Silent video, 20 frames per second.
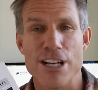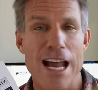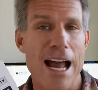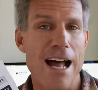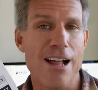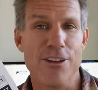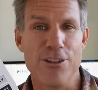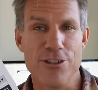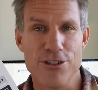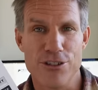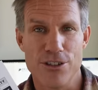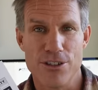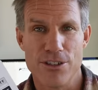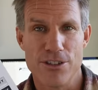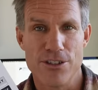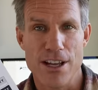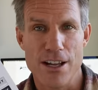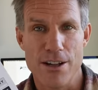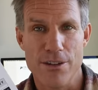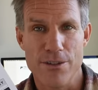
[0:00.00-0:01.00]
challenge
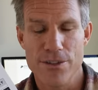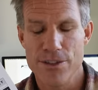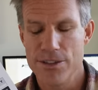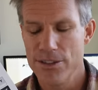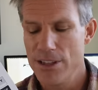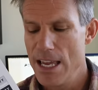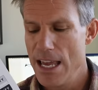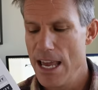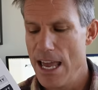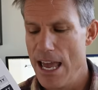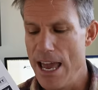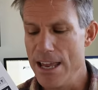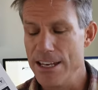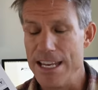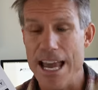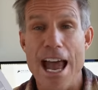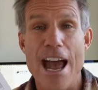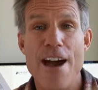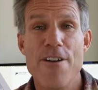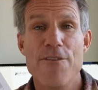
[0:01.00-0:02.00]
yourselves and
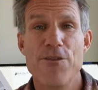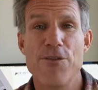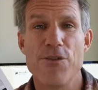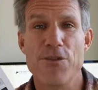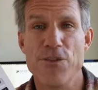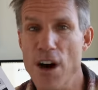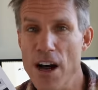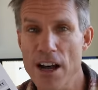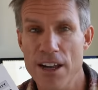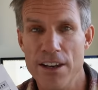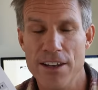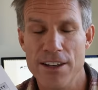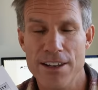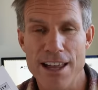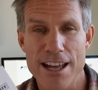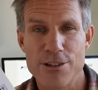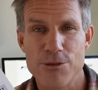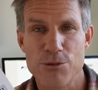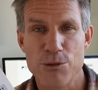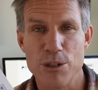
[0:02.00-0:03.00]
to have fun.
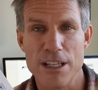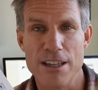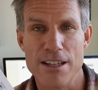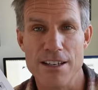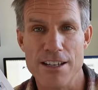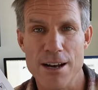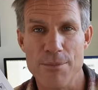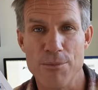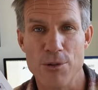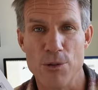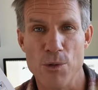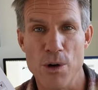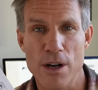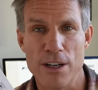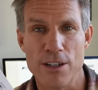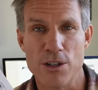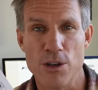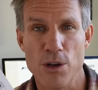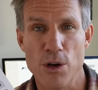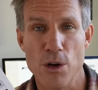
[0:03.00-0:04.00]
That's really the number
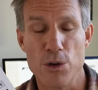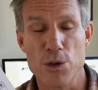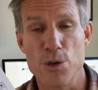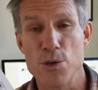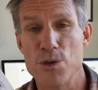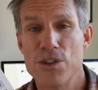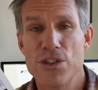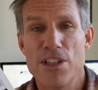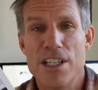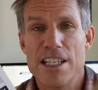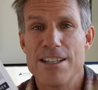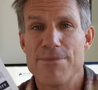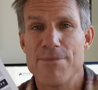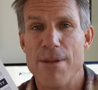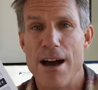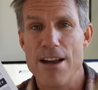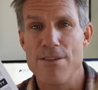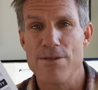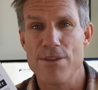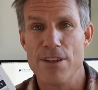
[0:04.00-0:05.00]
one goal. You see in
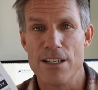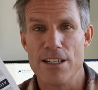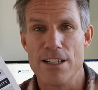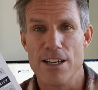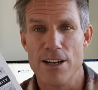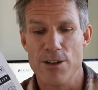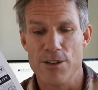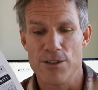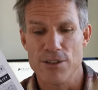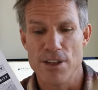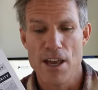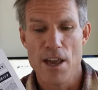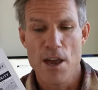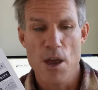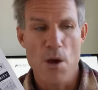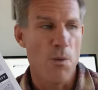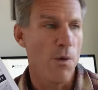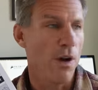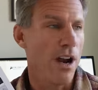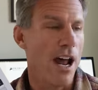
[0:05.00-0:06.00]
my videos,
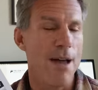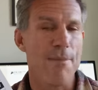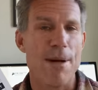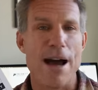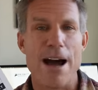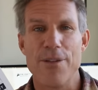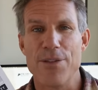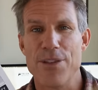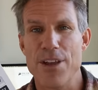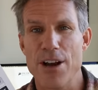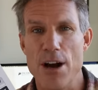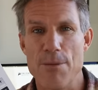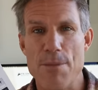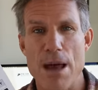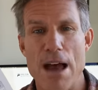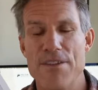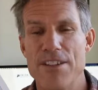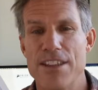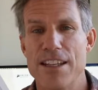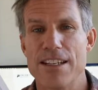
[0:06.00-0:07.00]
when I'm out there, I'm
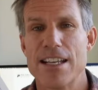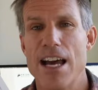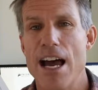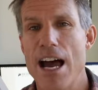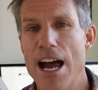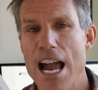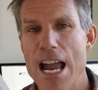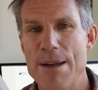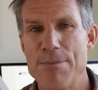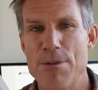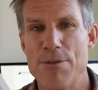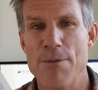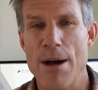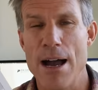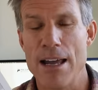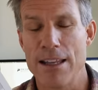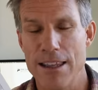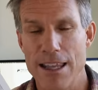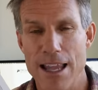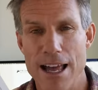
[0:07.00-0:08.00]
having the time of
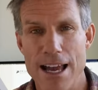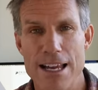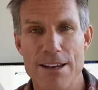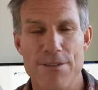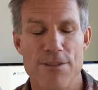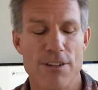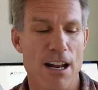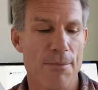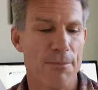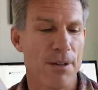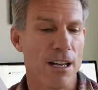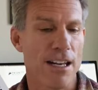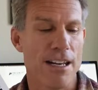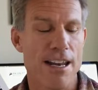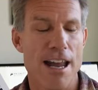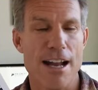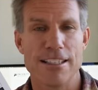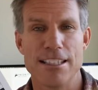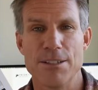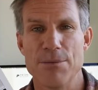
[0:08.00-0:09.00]
my life and I'm
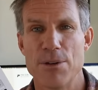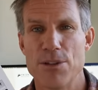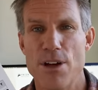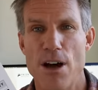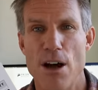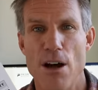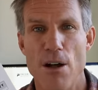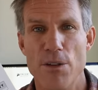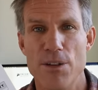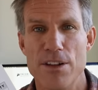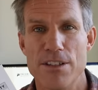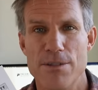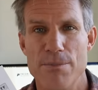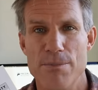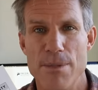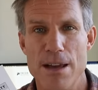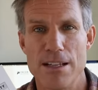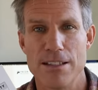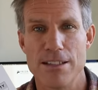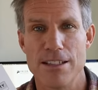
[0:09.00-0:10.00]
connecting with all these
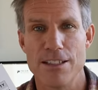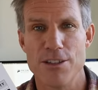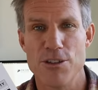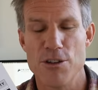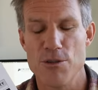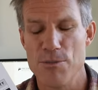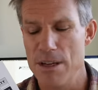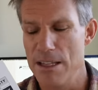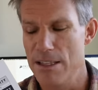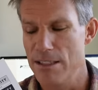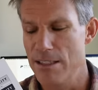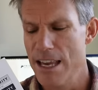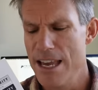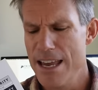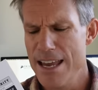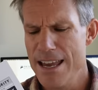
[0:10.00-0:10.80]
amazing humans.